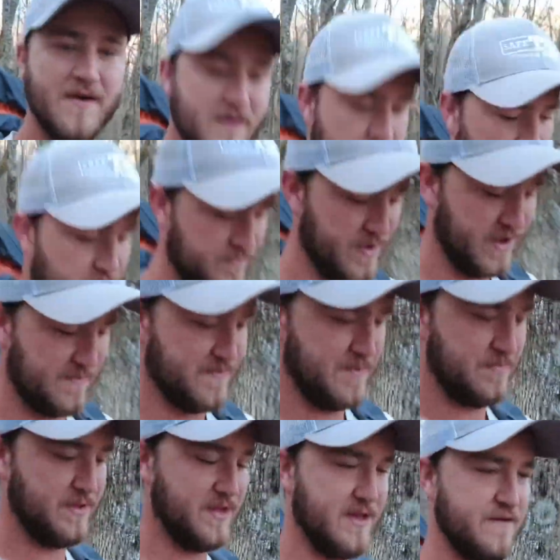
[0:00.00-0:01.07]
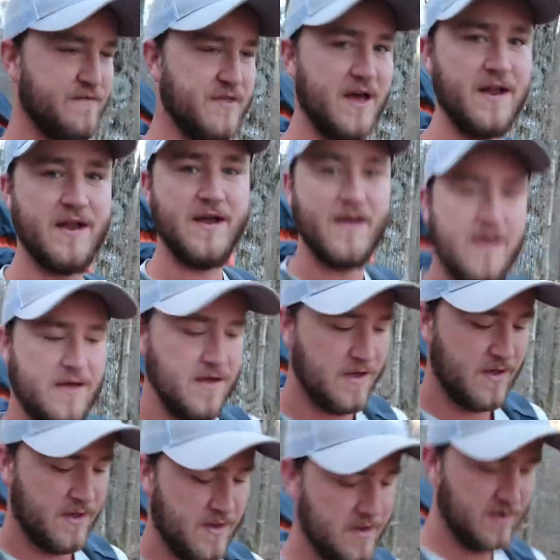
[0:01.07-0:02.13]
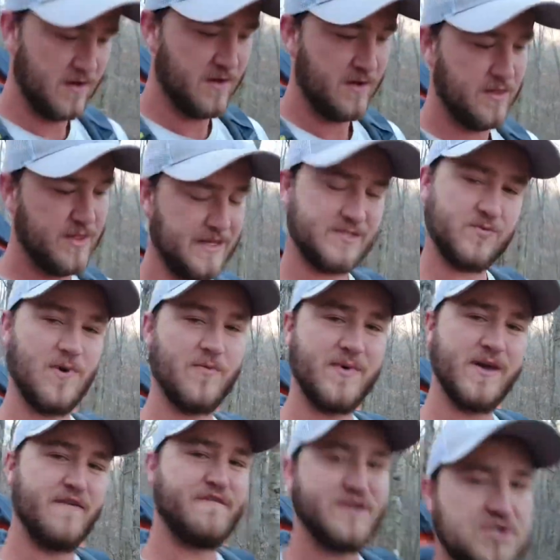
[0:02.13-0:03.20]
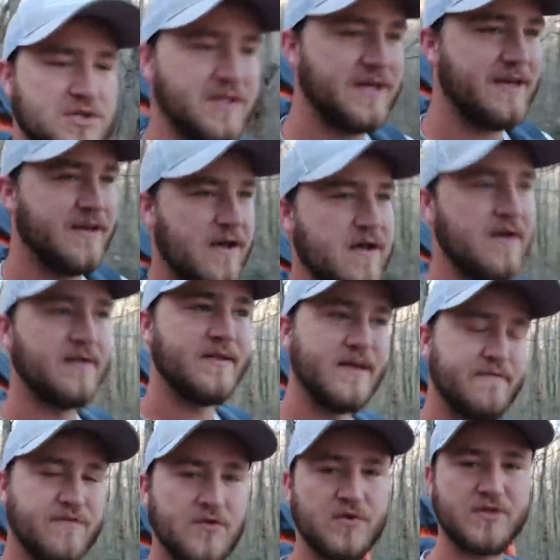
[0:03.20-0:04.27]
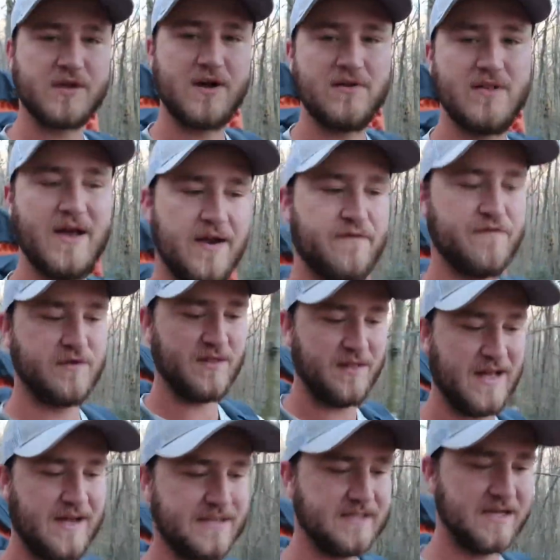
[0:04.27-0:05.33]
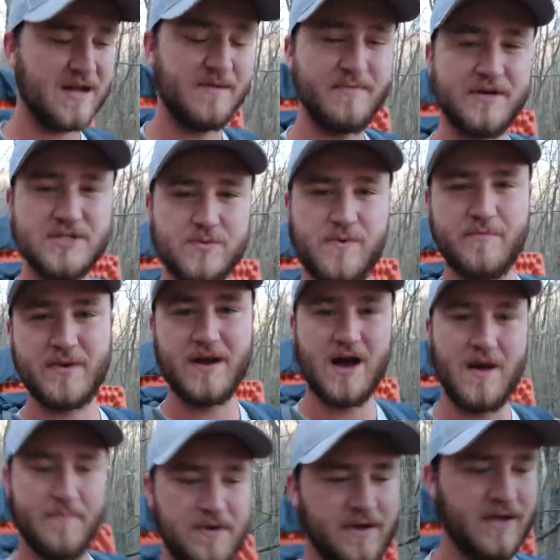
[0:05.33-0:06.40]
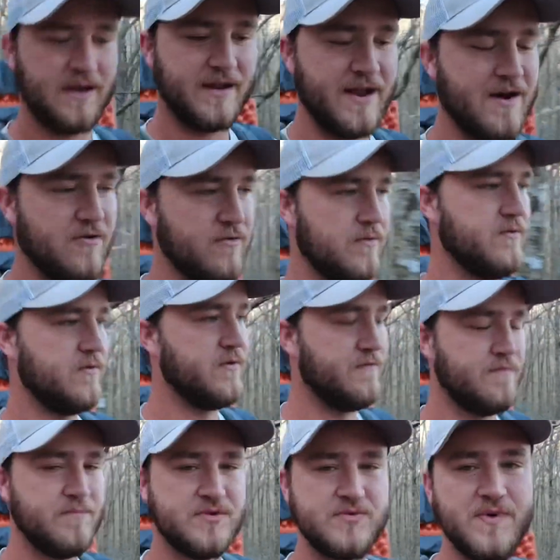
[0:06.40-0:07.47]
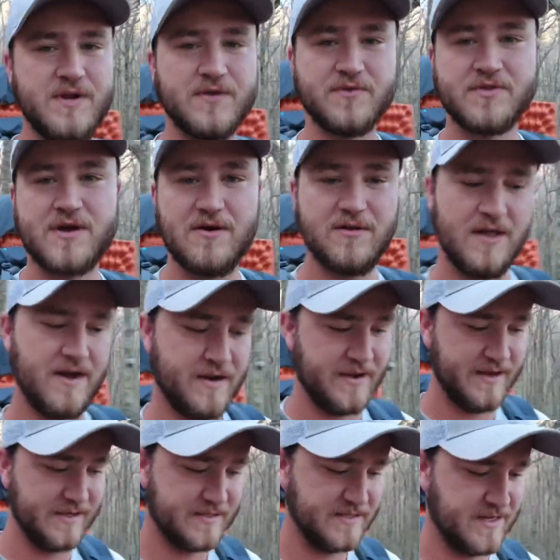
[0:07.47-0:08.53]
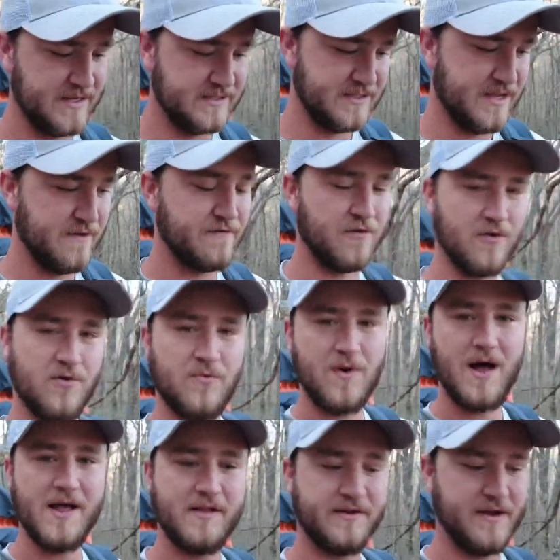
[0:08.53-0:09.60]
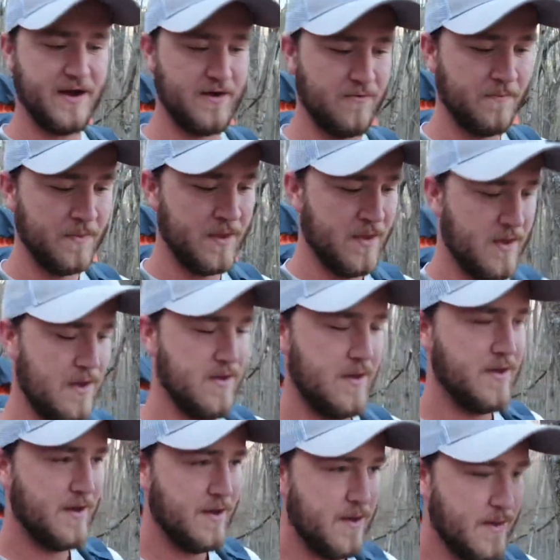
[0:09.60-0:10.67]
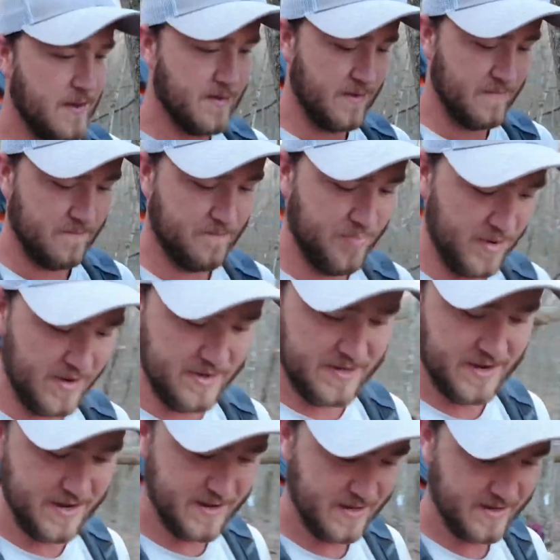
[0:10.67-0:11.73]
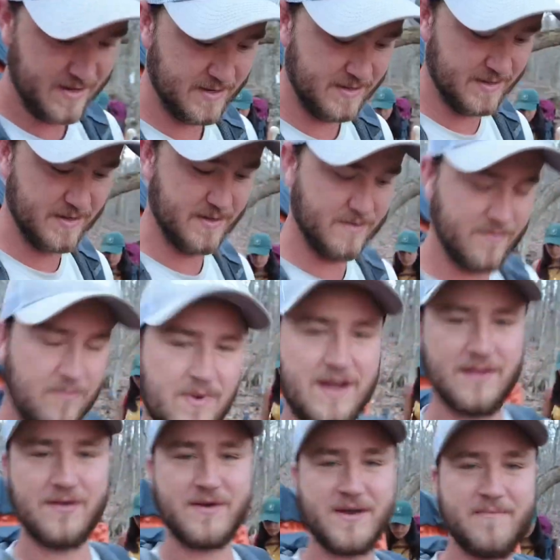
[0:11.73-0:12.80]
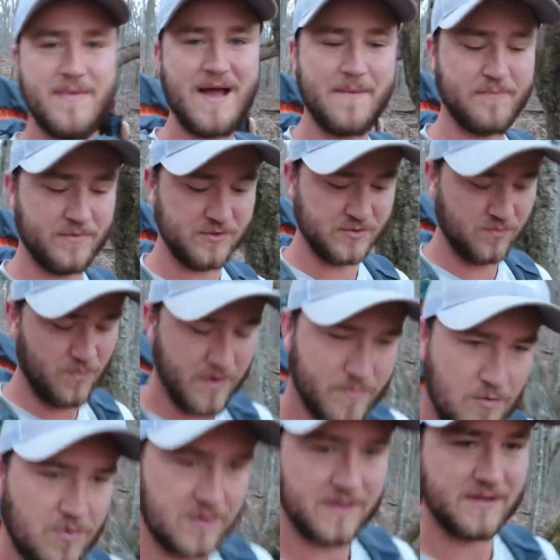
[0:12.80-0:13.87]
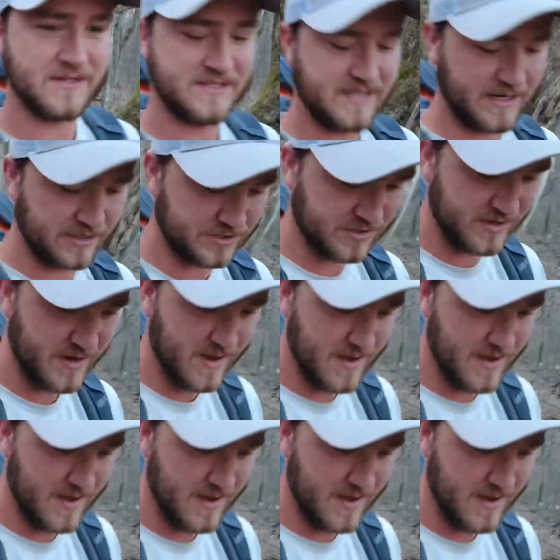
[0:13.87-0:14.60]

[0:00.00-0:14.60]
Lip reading: would make me believe that that's where we officially leave North Carolina for the last time, because we've been hopping in and out between North Carolina and Tennessee for a while now. But when I look at a map, there's one more little section